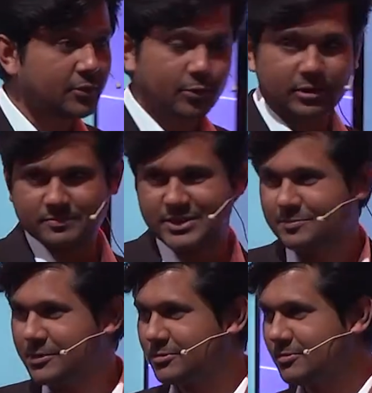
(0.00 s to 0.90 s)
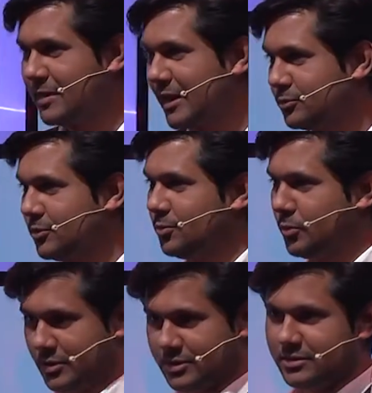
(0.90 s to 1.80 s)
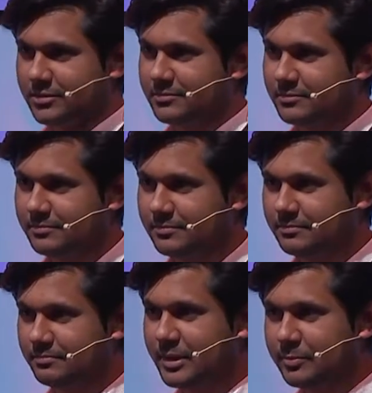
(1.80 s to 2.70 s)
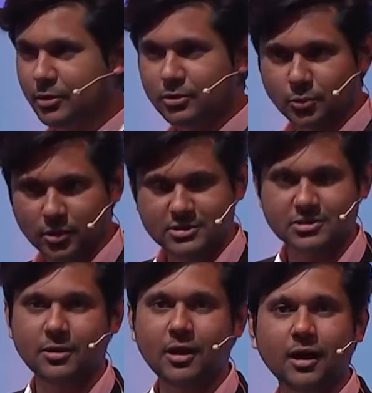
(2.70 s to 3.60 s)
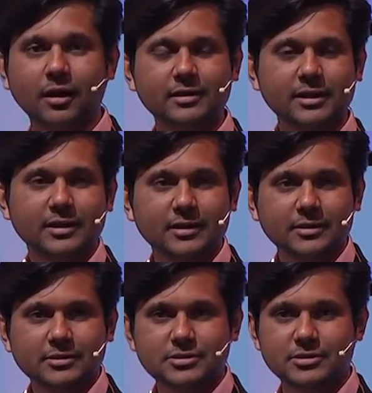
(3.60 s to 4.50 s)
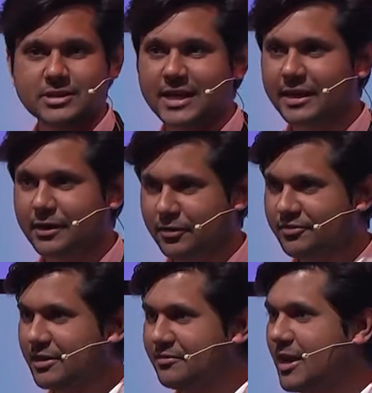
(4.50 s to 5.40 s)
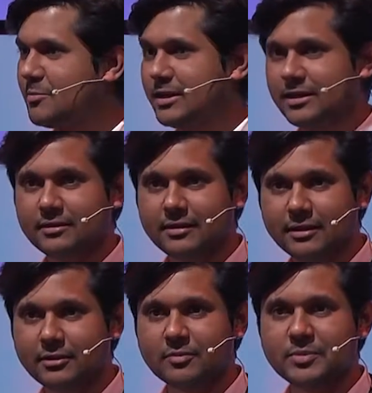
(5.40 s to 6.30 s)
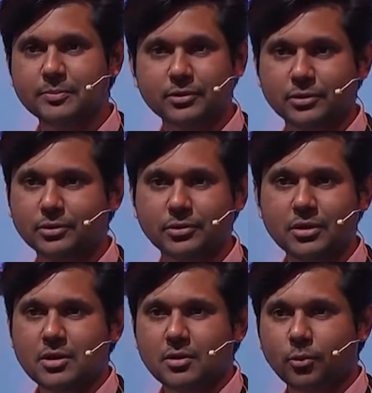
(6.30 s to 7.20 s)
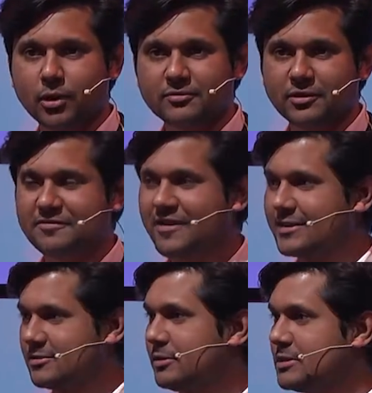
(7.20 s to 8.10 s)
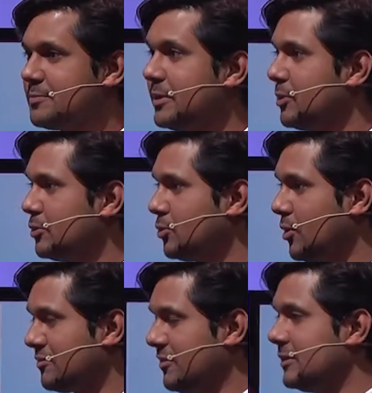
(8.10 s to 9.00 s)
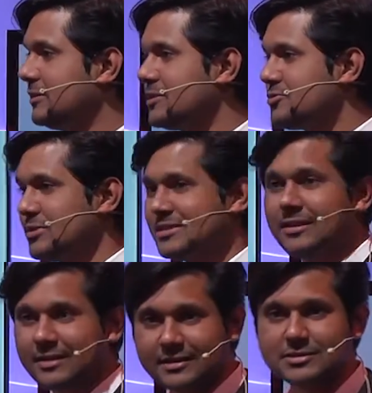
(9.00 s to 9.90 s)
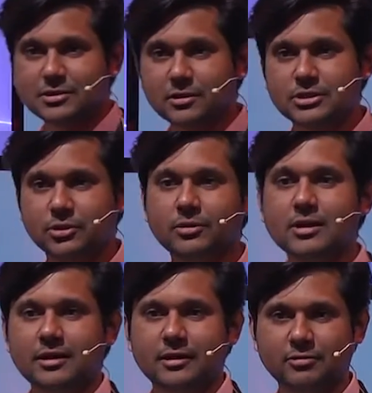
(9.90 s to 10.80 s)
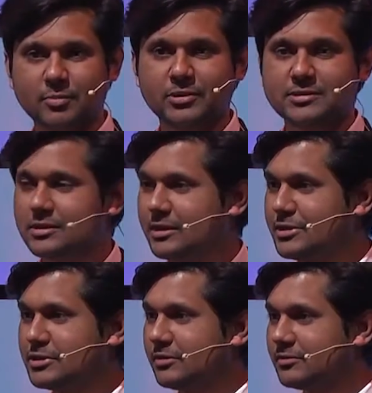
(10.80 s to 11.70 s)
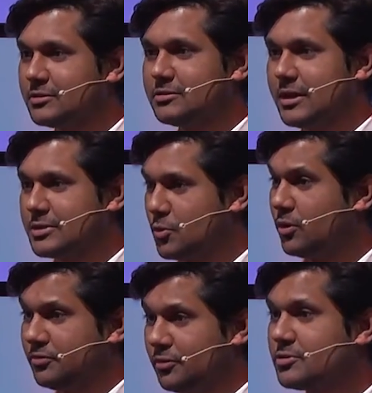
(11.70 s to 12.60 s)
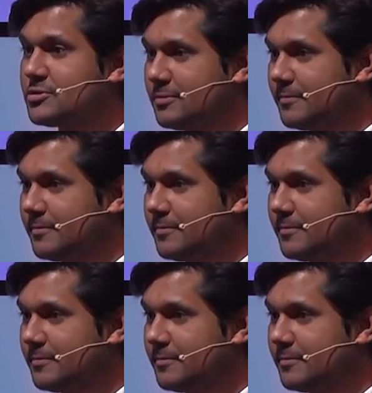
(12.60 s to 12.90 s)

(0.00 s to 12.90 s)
where people do manual work people who work so hard to take care of their family. And then there are people who work for factories, people who work for industries, and that is also a representation of the today's workforce.